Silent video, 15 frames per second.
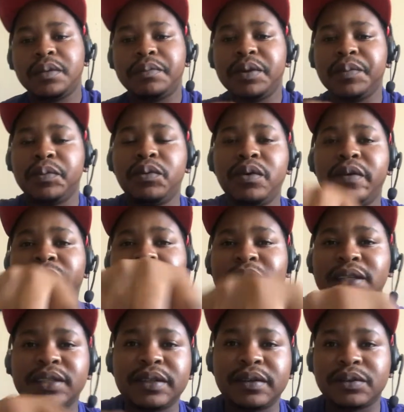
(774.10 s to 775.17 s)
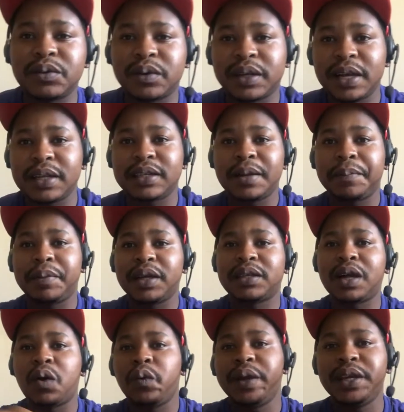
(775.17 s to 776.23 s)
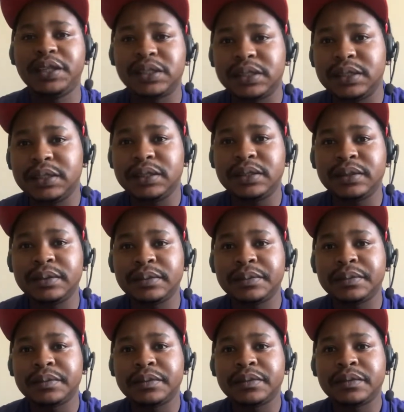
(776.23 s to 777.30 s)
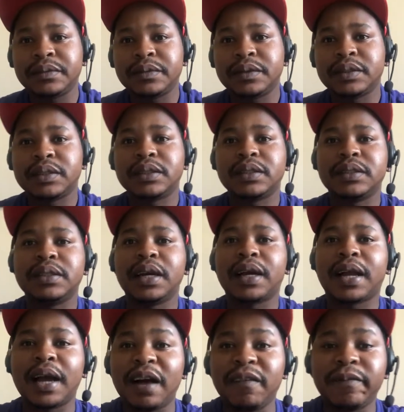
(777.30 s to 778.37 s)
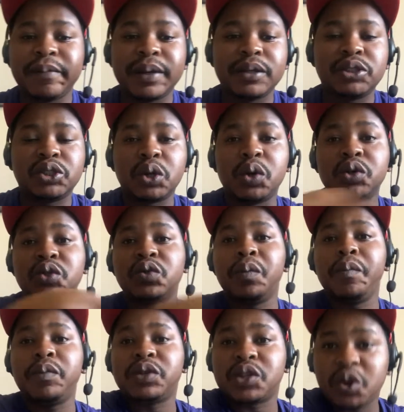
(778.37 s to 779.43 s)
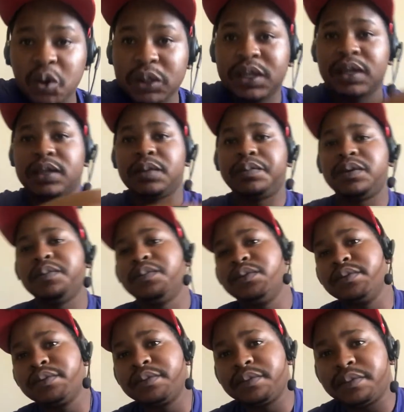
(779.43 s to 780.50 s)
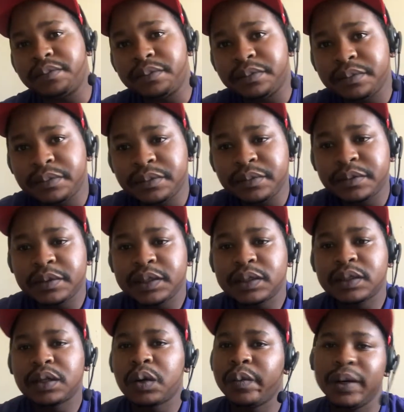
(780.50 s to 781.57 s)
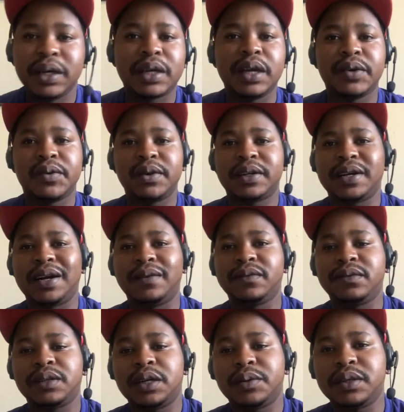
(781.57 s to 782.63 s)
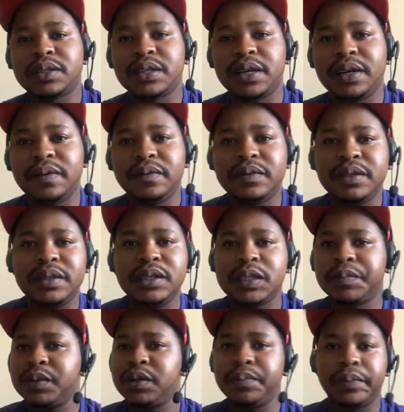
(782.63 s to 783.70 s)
People are fighting to get a better wages. The government chose to slaughter the people. We cannot govern ourselves. It's been